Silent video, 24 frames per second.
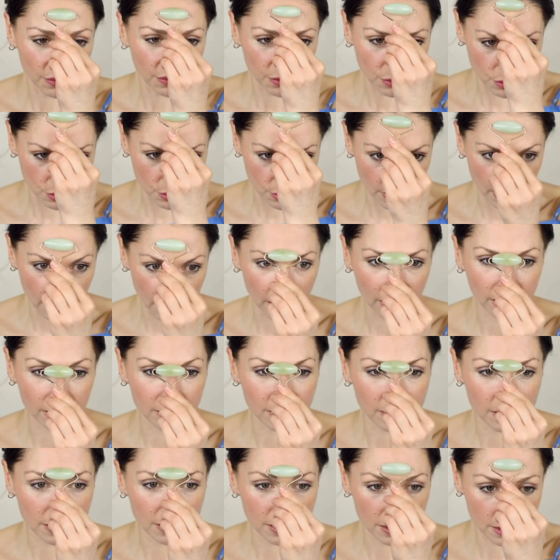
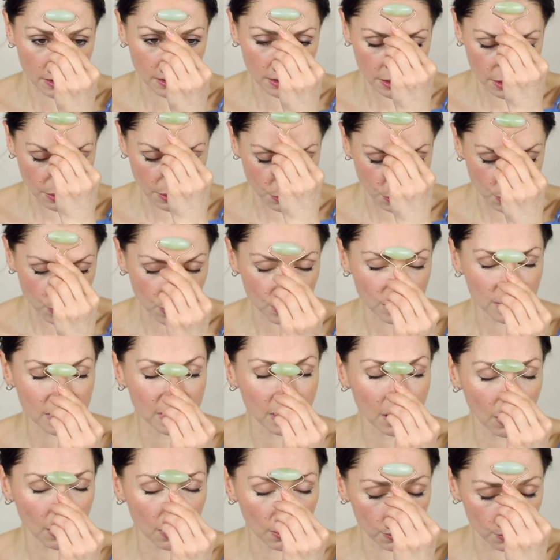Foreheads, so
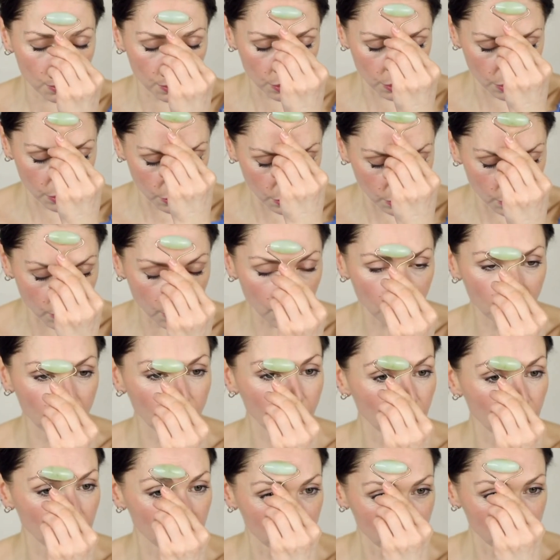pushing up,
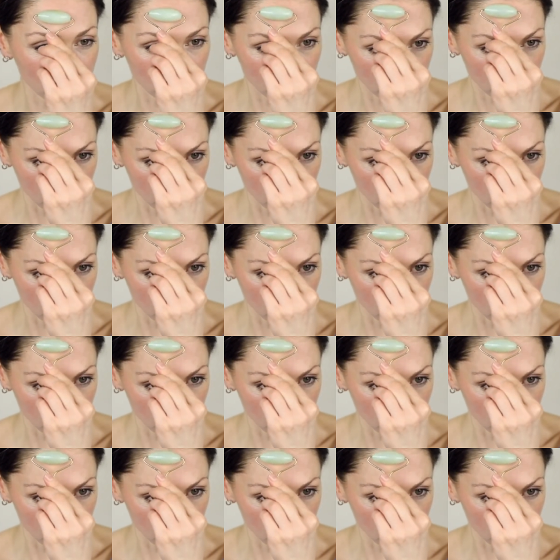and